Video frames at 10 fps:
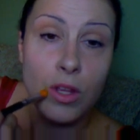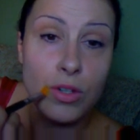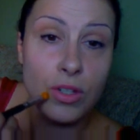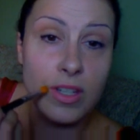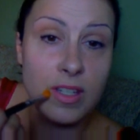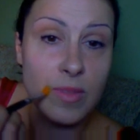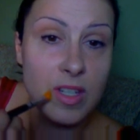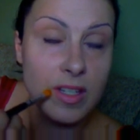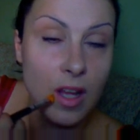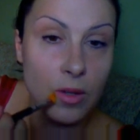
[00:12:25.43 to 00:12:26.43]
usually some
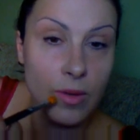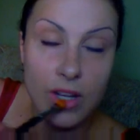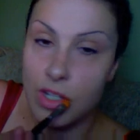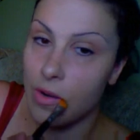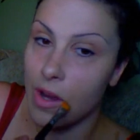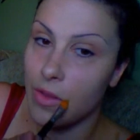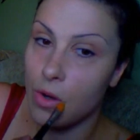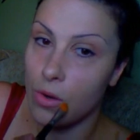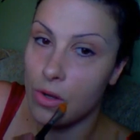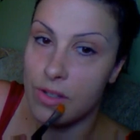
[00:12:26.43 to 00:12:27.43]
discoloration around the
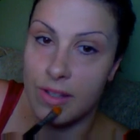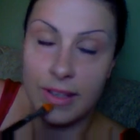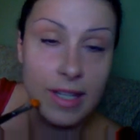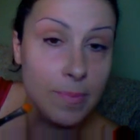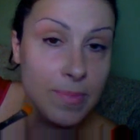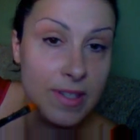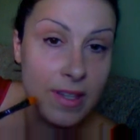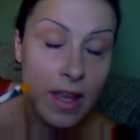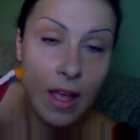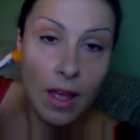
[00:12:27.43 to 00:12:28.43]
corners of the lips.
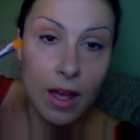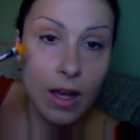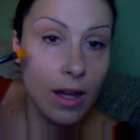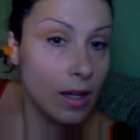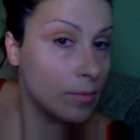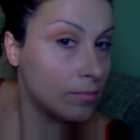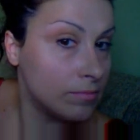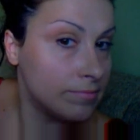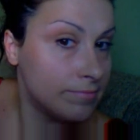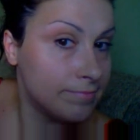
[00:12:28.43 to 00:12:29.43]

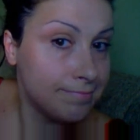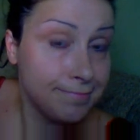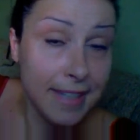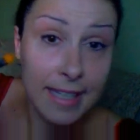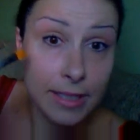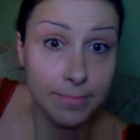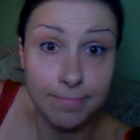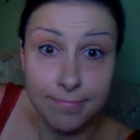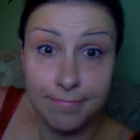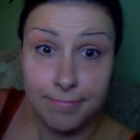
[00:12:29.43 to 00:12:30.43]
Yeah.
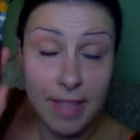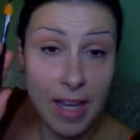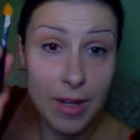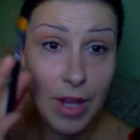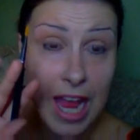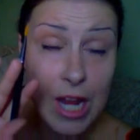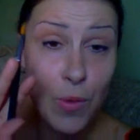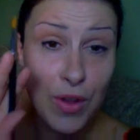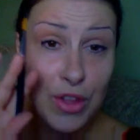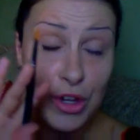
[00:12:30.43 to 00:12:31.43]

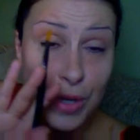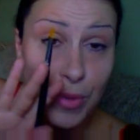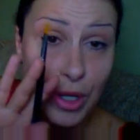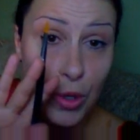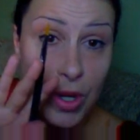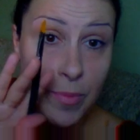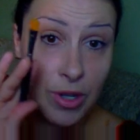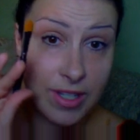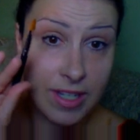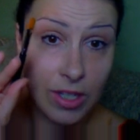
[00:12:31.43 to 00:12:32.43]
Anywhere that you're going to put a cream or
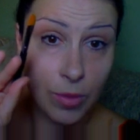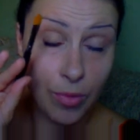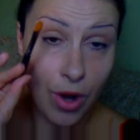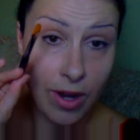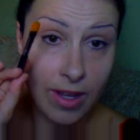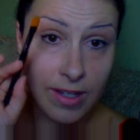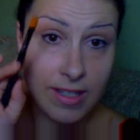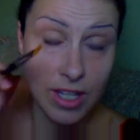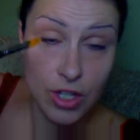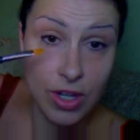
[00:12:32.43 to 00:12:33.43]
concealer
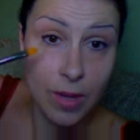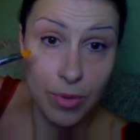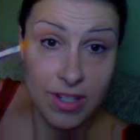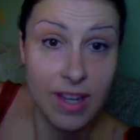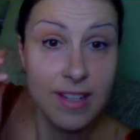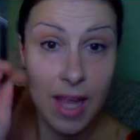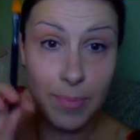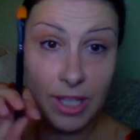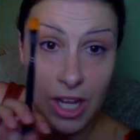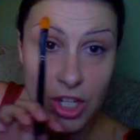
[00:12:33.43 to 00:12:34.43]
product that you need a precise
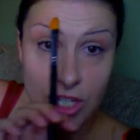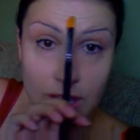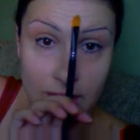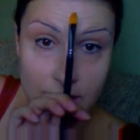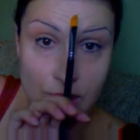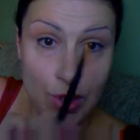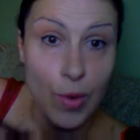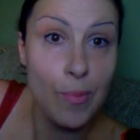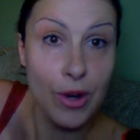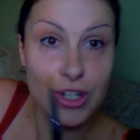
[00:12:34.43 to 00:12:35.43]
application, this is a
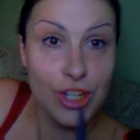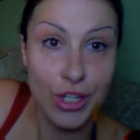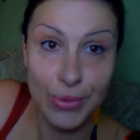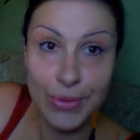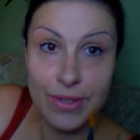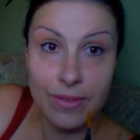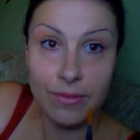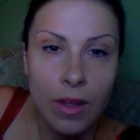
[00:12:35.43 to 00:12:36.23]
great brush to use.